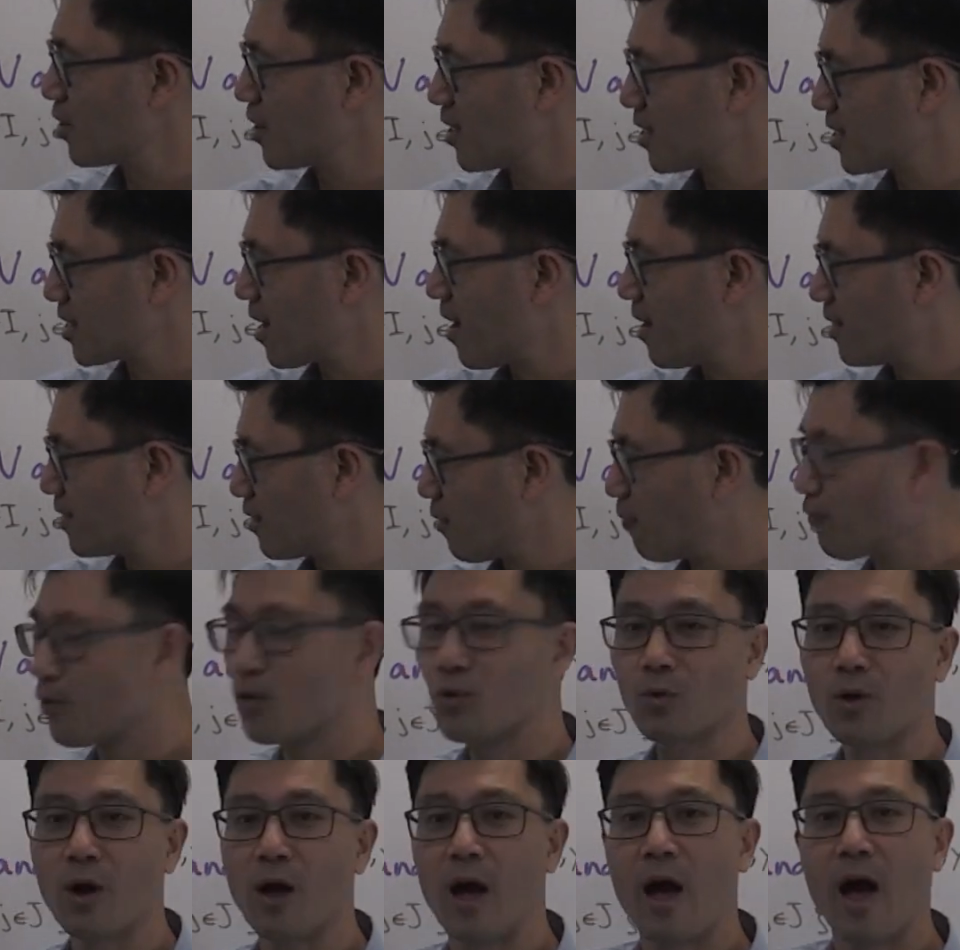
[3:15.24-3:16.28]
to this uh,
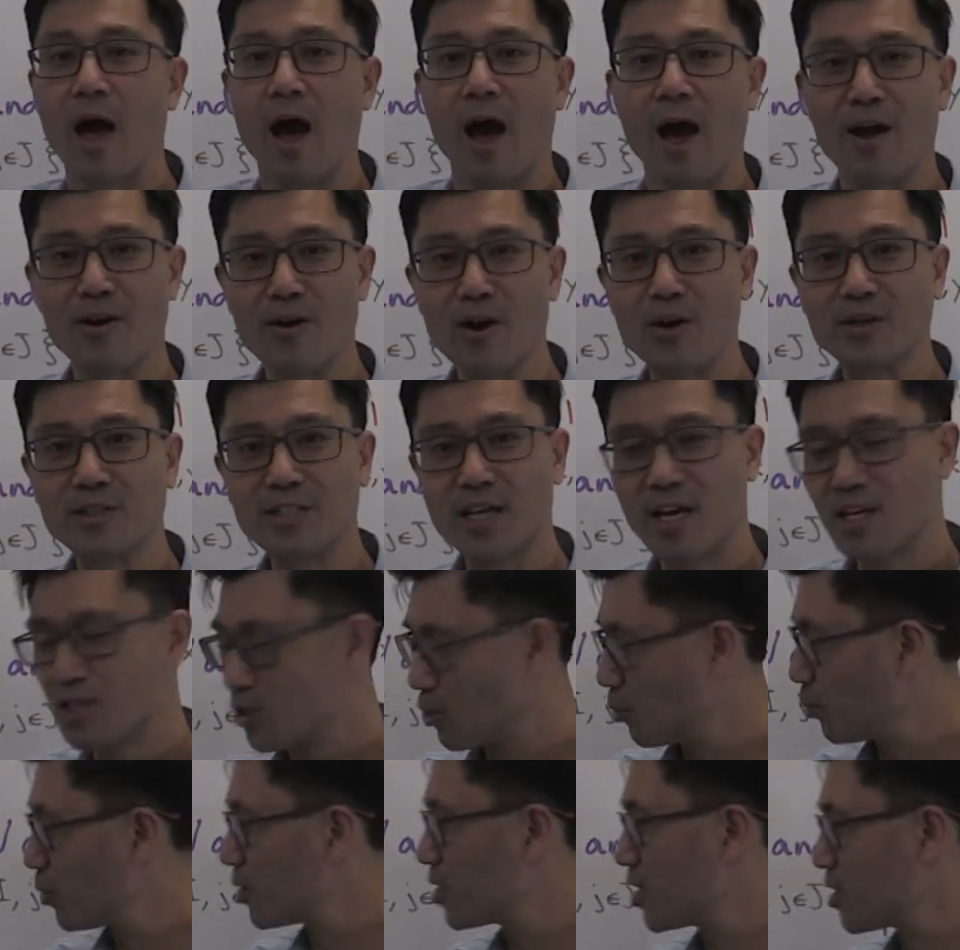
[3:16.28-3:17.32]
different uh,
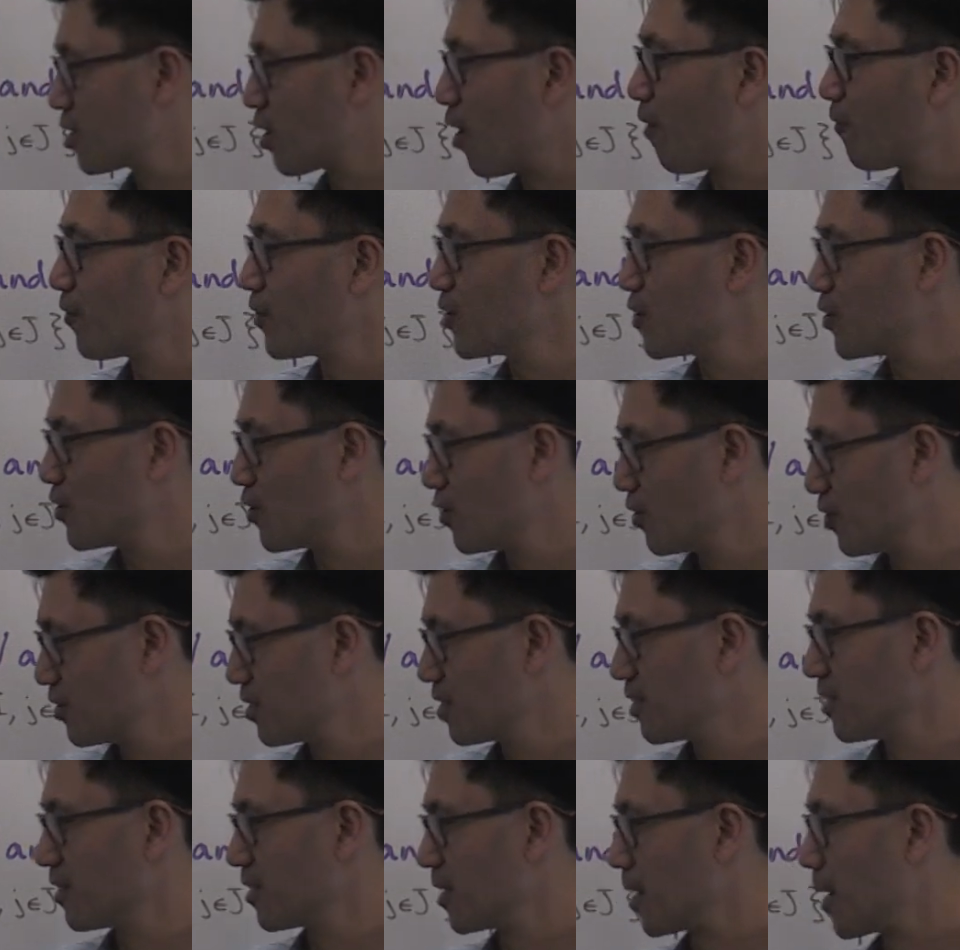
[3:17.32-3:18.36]
notation, which is often used,
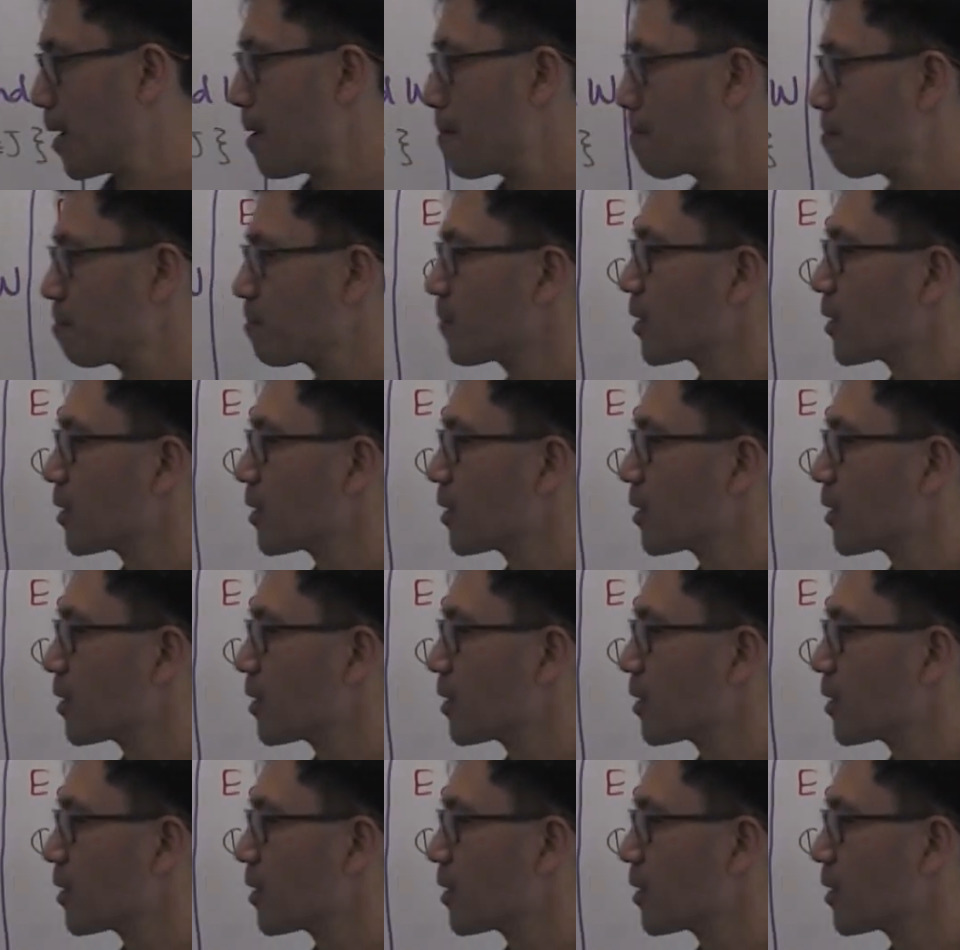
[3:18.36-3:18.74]
okay?